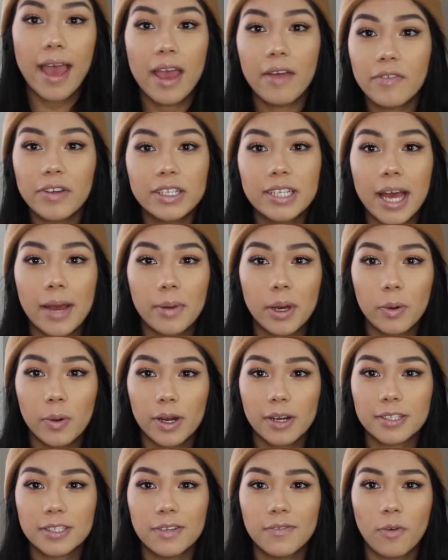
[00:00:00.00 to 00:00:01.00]
Every time I
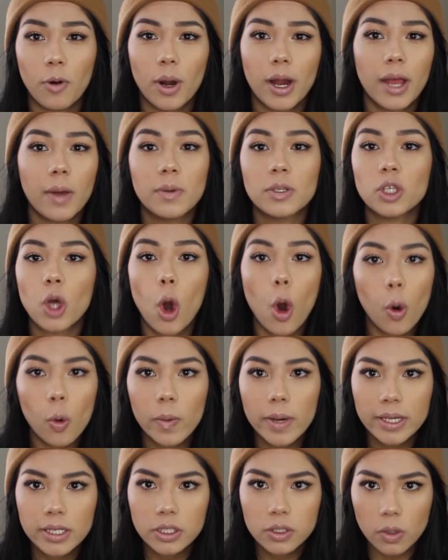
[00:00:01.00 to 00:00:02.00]
went on Sephora, it was
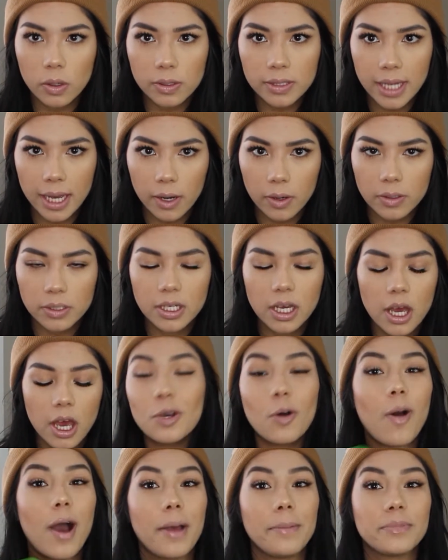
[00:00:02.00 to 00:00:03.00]
always sold out.
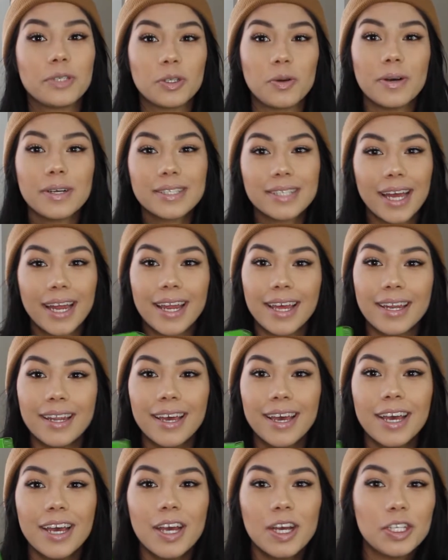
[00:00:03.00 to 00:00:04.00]
So I'm so
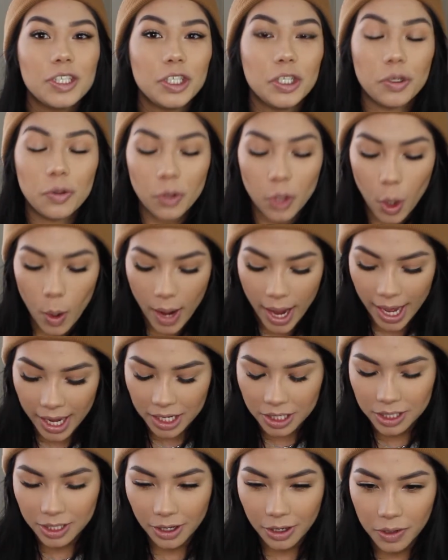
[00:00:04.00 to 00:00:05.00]
excited to go
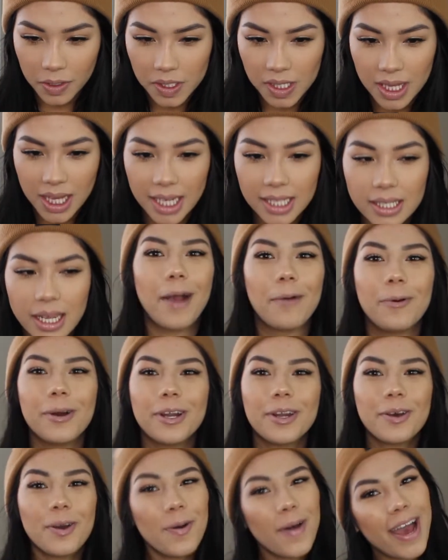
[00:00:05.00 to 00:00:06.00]
ahead and start using this. I
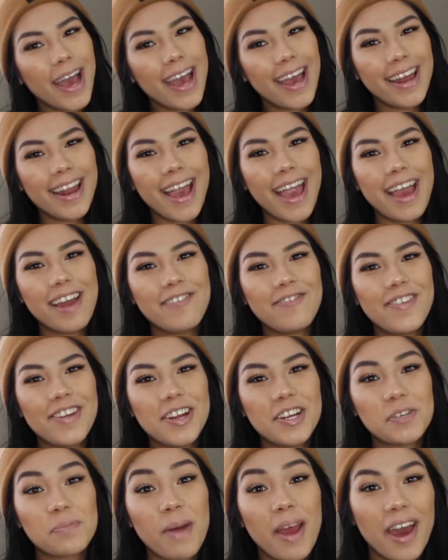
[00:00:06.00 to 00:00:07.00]
want to go ahead and
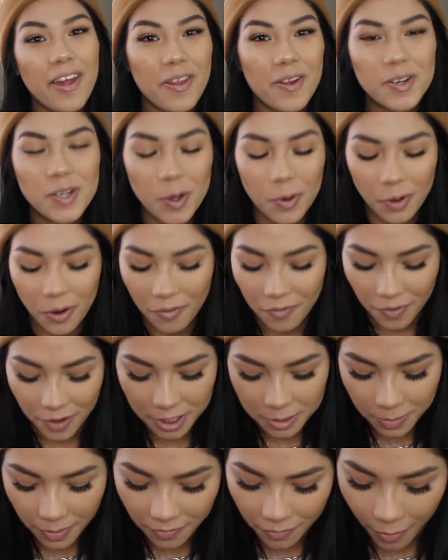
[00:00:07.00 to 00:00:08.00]
finish my other toner
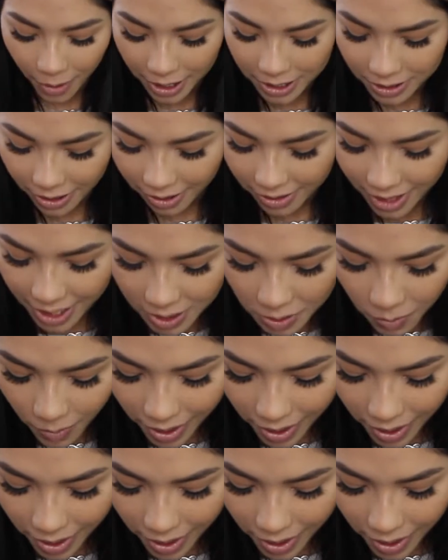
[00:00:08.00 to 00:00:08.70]
first before I start this